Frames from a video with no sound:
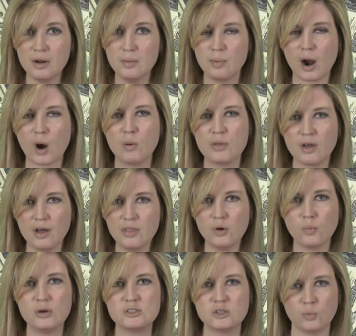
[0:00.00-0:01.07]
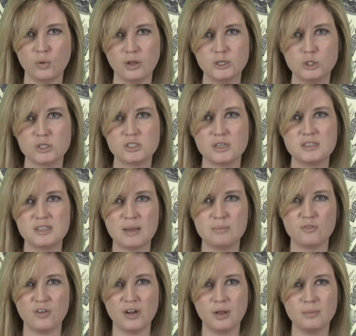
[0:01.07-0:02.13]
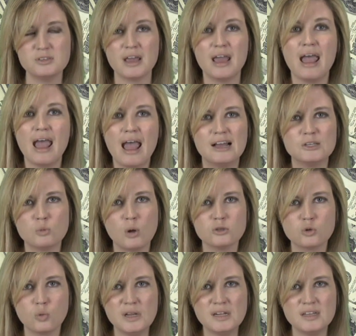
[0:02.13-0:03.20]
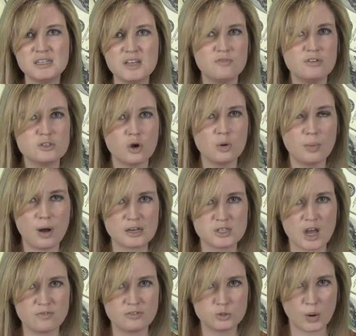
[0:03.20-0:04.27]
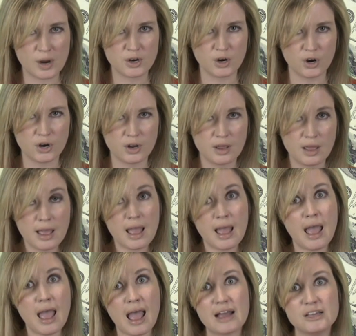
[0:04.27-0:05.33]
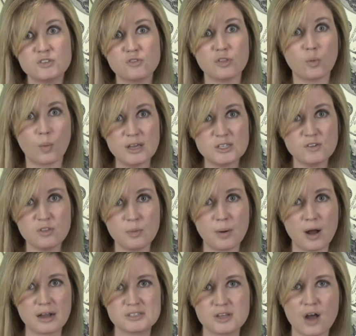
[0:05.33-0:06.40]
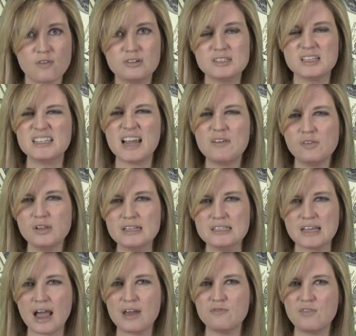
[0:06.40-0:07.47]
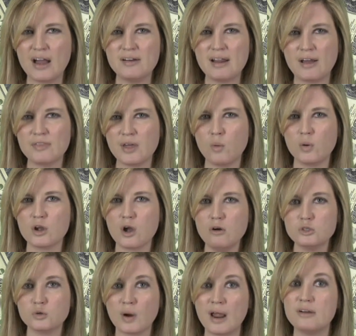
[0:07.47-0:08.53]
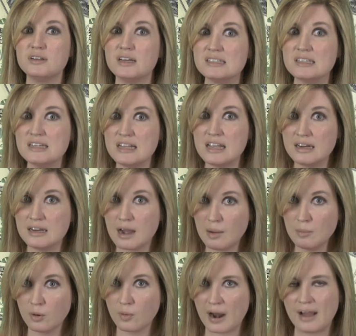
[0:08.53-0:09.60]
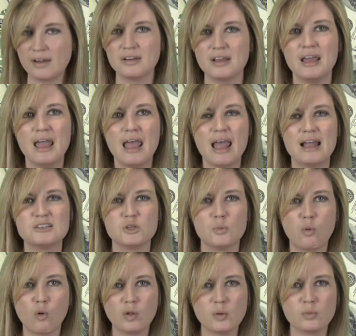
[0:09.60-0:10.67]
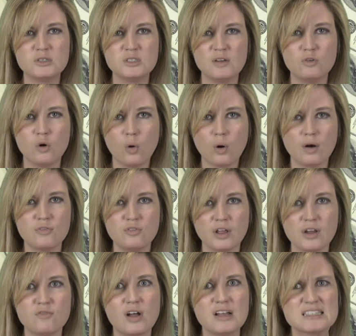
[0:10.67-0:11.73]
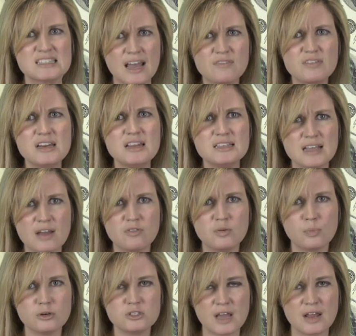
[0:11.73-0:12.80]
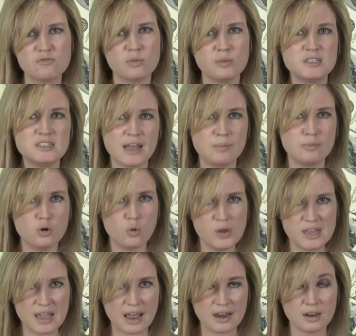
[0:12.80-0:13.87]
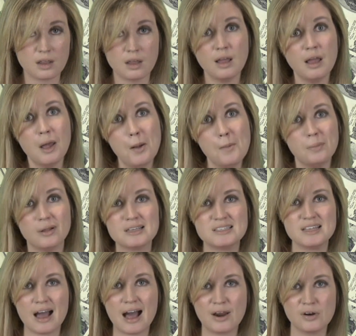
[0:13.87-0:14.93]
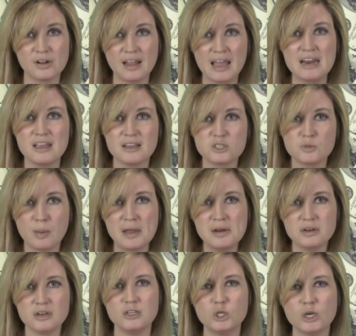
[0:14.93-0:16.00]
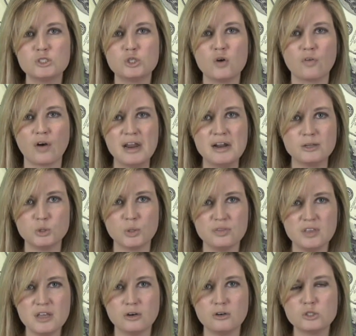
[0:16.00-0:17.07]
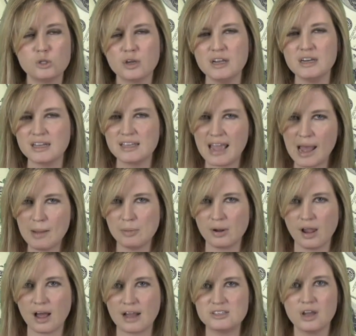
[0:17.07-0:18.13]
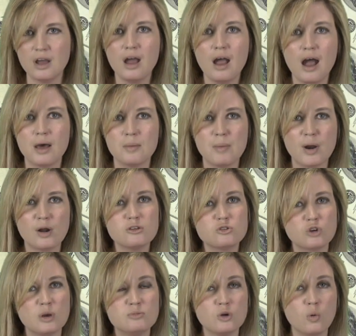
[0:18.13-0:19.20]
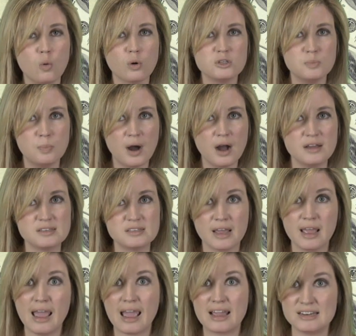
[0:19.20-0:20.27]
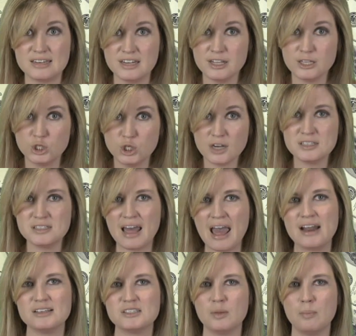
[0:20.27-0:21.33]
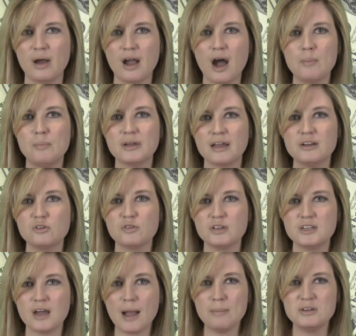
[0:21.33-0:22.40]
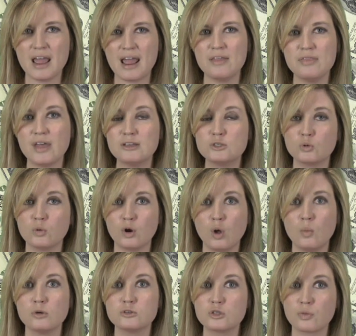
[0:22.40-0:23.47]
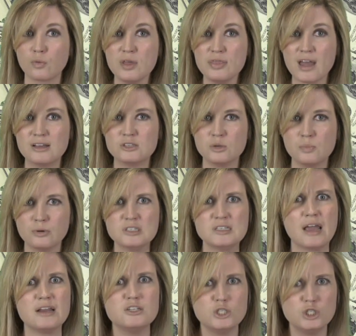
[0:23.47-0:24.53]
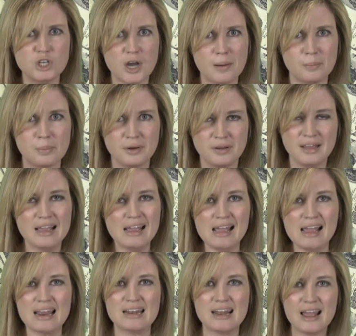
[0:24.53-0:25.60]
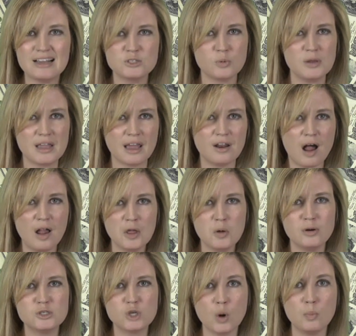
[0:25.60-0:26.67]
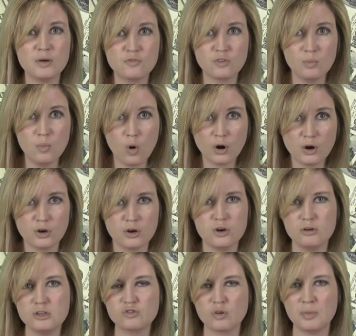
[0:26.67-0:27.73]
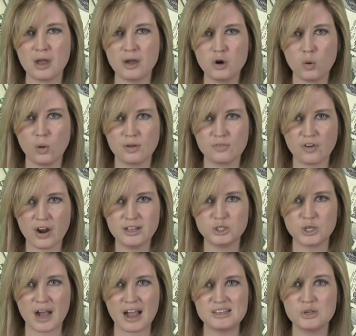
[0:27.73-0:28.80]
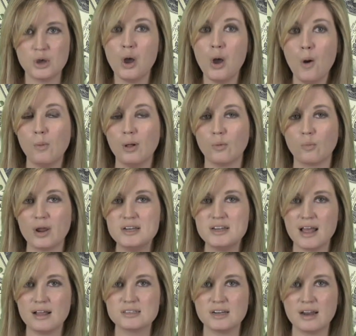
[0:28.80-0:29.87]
on par with other recent religiously themed films, as well as Queen Latifah's own box office record. As for the rest of the box office, The Devil Inside found out that what goes around does indeed come around, as the poorly received horror flick fell 77% from its debut weekend. Plus, The Iron Lady expanded to just over 800 theaters, looking to capitalize on Meryl Streep's awards buzz, and did just that as the biopic entered the top 10 thanks to an almost 3,000% jump. Next weekend, Hollywood is hoping for more good news from the Underworld franchise, while Red Tails